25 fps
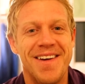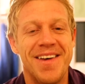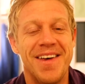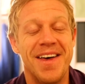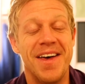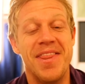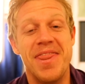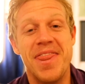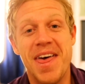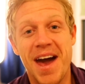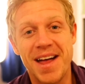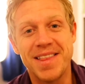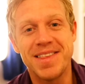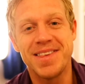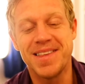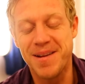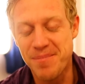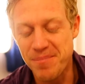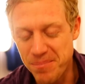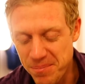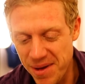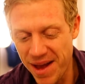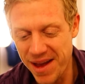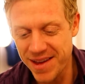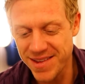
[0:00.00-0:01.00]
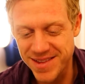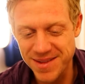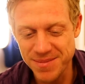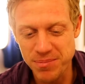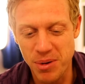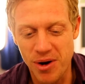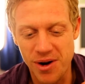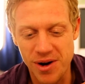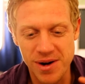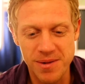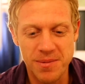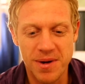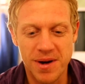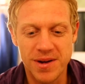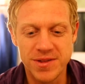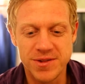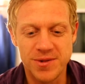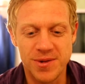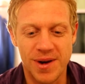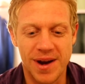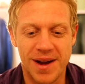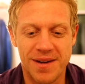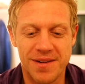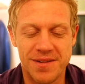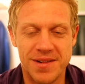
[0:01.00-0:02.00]
And that's the best part about
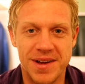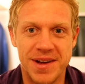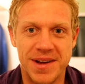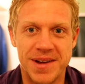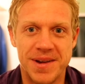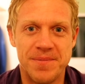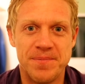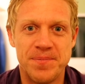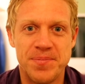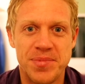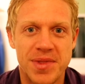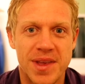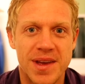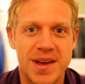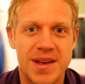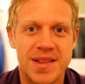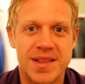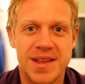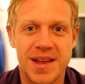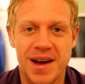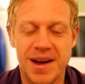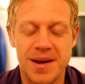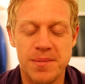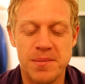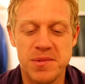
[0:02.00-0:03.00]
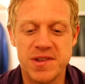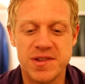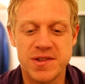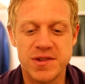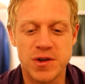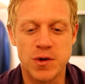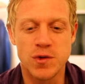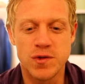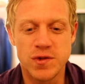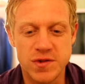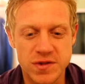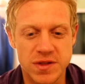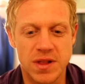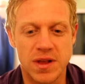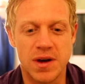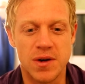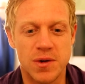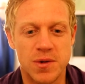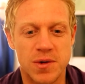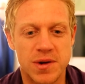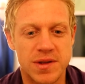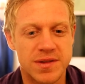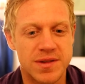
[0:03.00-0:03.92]
traveling. Time is so slow.